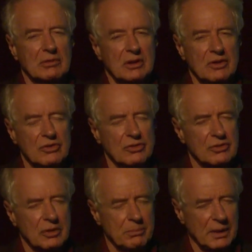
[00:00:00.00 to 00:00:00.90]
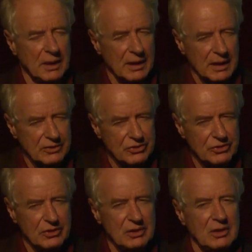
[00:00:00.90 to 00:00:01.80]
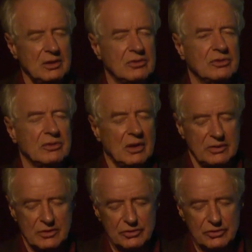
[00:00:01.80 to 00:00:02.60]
relationship and see inside